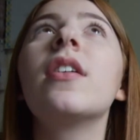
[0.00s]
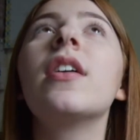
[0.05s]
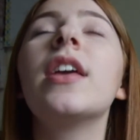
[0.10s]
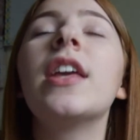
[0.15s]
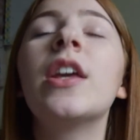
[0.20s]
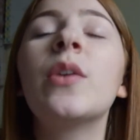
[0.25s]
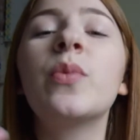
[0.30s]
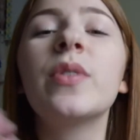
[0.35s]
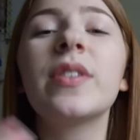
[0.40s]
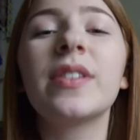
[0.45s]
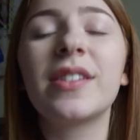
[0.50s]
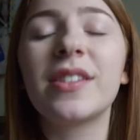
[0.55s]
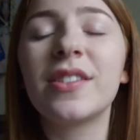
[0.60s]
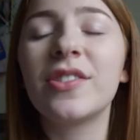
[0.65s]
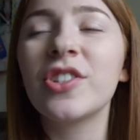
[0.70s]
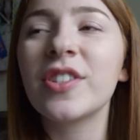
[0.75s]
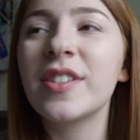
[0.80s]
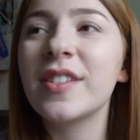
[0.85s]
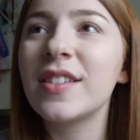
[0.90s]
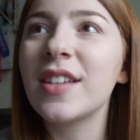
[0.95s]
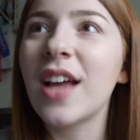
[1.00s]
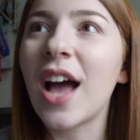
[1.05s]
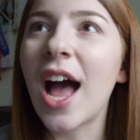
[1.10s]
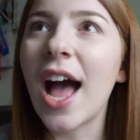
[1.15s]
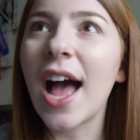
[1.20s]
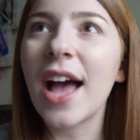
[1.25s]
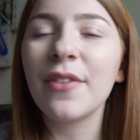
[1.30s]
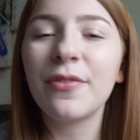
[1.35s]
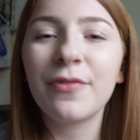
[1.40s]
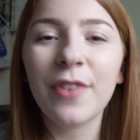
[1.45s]
It was just,
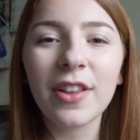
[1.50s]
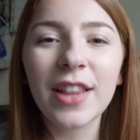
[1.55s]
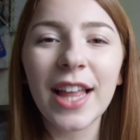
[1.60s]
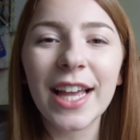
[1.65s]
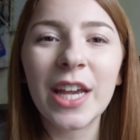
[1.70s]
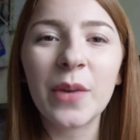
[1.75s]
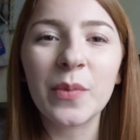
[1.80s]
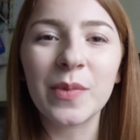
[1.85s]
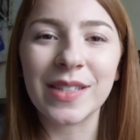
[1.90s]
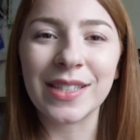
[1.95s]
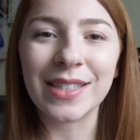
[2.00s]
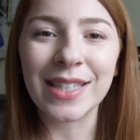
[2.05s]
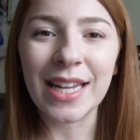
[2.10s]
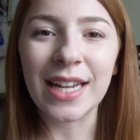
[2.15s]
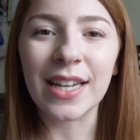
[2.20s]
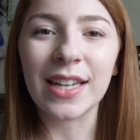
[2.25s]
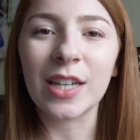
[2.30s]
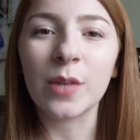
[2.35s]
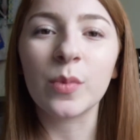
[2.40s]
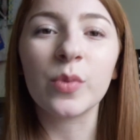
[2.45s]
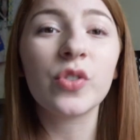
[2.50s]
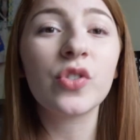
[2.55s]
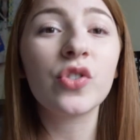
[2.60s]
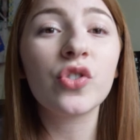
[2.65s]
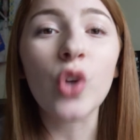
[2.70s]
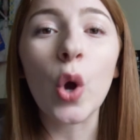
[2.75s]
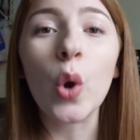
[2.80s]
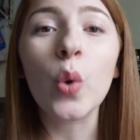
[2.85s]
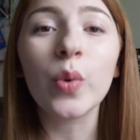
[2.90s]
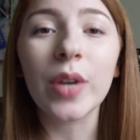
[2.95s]
I felt like it was needed. It was
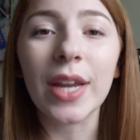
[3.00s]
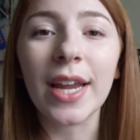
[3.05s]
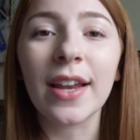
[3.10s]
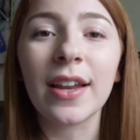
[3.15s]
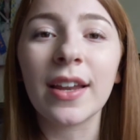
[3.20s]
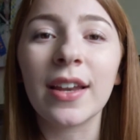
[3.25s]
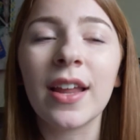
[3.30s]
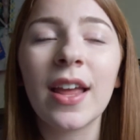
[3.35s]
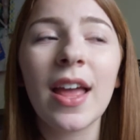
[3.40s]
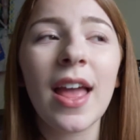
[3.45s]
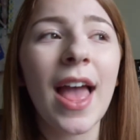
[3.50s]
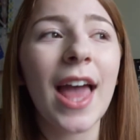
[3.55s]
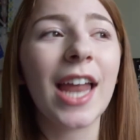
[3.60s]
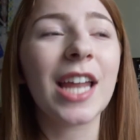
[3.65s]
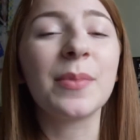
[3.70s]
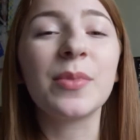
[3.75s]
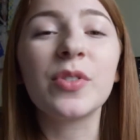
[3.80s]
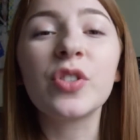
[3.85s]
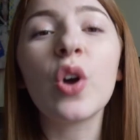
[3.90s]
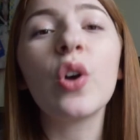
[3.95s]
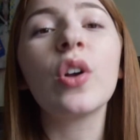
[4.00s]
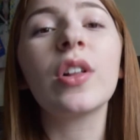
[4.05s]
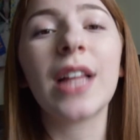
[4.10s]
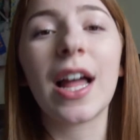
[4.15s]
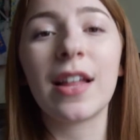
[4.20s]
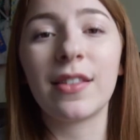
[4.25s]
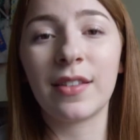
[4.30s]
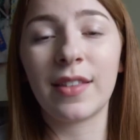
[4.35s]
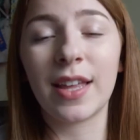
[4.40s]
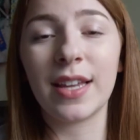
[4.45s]
so needed, and I'm so
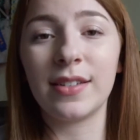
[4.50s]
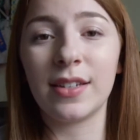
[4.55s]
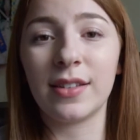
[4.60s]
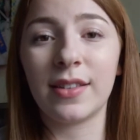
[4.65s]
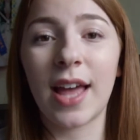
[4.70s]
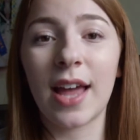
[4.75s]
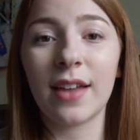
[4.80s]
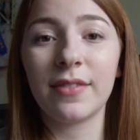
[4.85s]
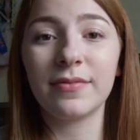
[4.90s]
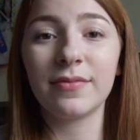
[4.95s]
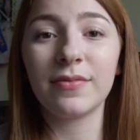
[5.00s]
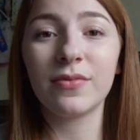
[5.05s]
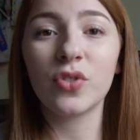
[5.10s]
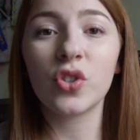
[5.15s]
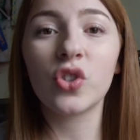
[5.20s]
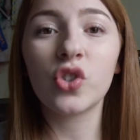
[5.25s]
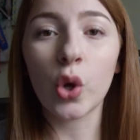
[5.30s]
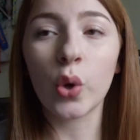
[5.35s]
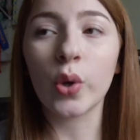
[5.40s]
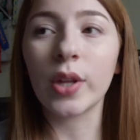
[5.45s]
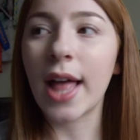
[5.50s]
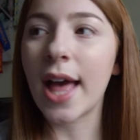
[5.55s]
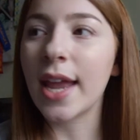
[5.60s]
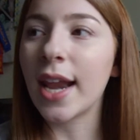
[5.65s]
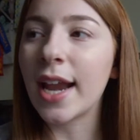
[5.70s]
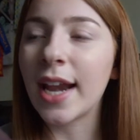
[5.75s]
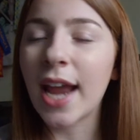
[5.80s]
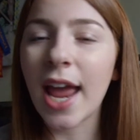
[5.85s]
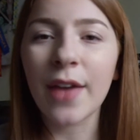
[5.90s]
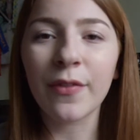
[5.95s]
glad that they did that. So glad.
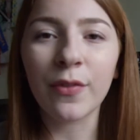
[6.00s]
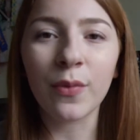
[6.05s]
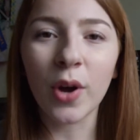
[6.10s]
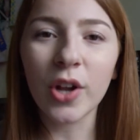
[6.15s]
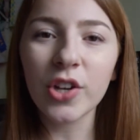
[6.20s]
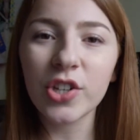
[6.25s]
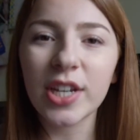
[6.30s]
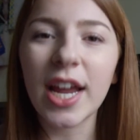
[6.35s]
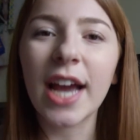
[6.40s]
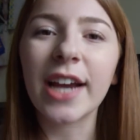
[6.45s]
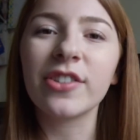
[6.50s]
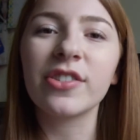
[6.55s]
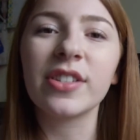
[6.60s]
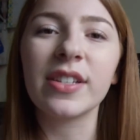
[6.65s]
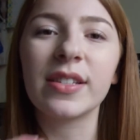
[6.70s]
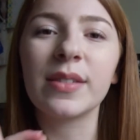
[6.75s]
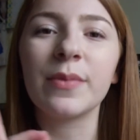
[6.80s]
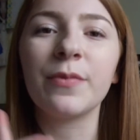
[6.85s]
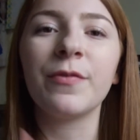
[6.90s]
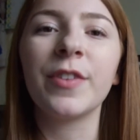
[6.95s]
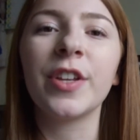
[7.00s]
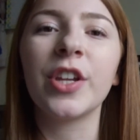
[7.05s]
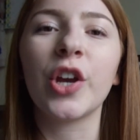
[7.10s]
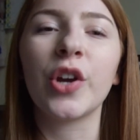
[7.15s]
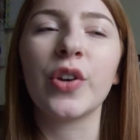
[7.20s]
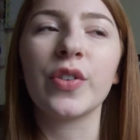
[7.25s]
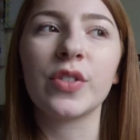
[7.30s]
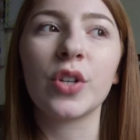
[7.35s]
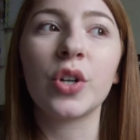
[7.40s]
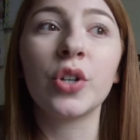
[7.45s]
And I have watched actually some
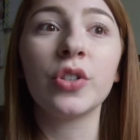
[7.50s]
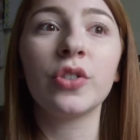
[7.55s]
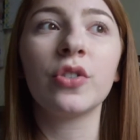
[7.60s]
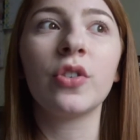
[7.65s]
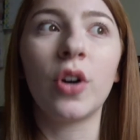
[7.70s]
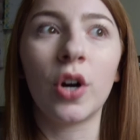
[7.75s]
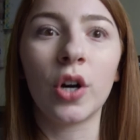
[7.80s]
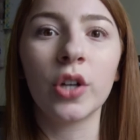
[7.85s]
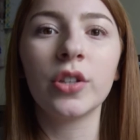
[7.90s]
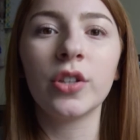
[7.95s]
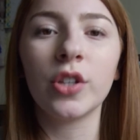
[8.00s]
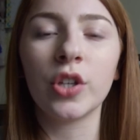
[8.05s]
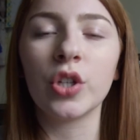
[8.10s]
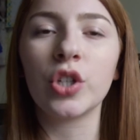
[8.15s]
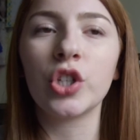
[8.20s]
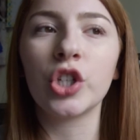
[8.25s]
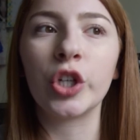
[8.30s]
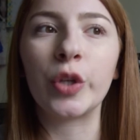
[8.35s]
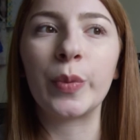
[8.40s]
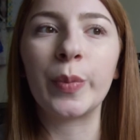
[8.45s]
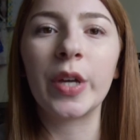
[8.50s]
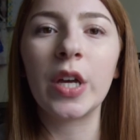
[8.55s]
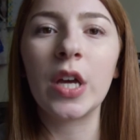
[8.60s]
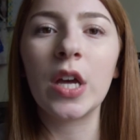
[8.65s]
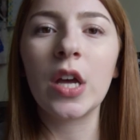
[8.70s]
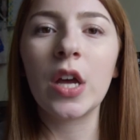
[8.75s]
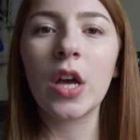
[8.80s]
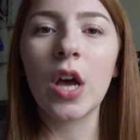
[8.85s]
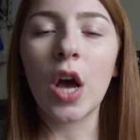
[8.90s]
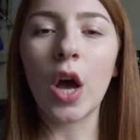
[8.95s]
videos on YouTube
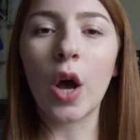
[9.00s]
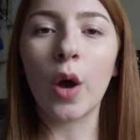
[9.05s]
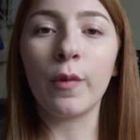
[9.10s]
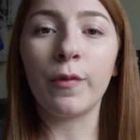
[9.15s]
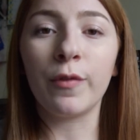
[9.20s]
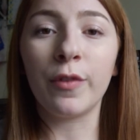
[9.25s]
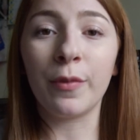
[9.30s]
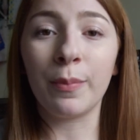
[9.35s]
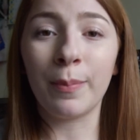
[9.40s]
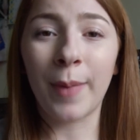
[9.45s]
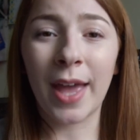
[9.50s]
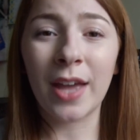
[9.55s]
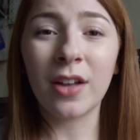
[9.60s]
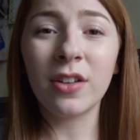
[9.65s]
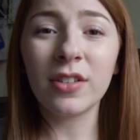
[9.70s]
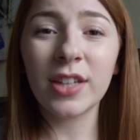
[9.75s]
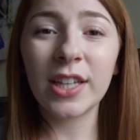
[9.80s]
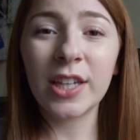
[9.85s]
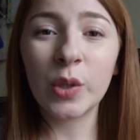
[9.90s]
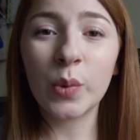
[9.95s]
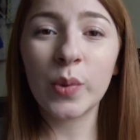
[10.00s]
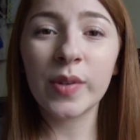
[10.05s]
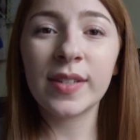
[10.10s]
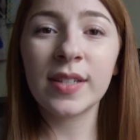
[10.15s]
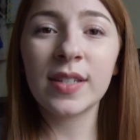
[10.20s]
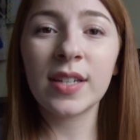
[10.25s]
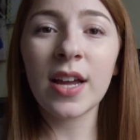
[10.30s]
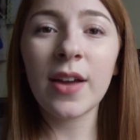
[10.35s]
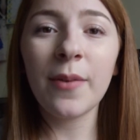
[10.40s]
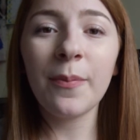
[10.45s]
of the male
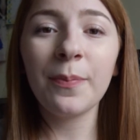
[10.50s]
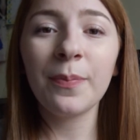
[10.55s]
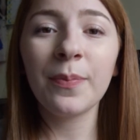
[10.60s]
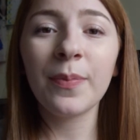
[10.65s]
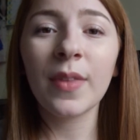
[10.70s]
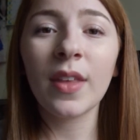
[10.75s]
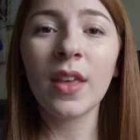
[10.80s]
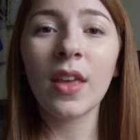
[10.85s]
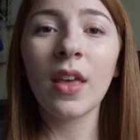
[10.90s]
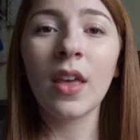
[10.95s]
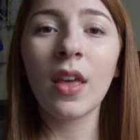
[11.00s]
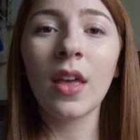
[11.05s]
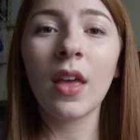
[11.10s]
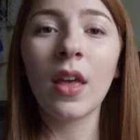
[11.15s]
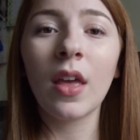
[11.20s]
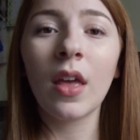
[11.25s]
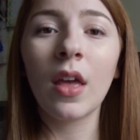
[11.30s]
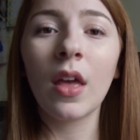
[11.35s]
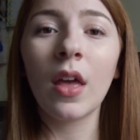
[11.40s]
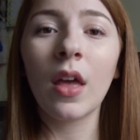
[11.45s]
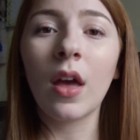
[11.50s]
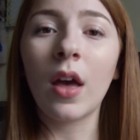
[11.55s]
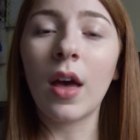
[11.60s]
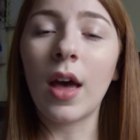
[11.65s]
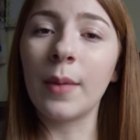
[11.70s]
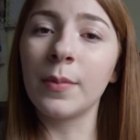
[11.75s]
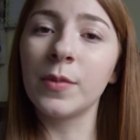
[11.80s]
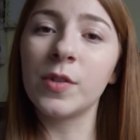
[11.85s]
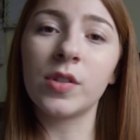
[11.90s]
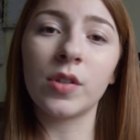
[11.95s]
Inquisitor.
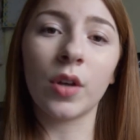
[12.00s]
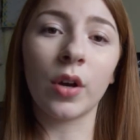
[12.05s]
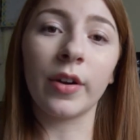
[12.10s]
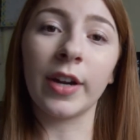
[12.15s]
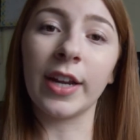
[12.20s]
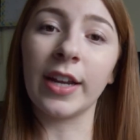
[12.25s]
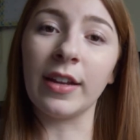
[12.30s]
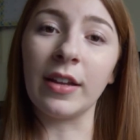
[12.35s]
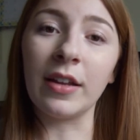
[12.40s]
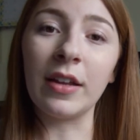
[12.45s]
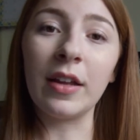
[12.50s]
I'm sorry,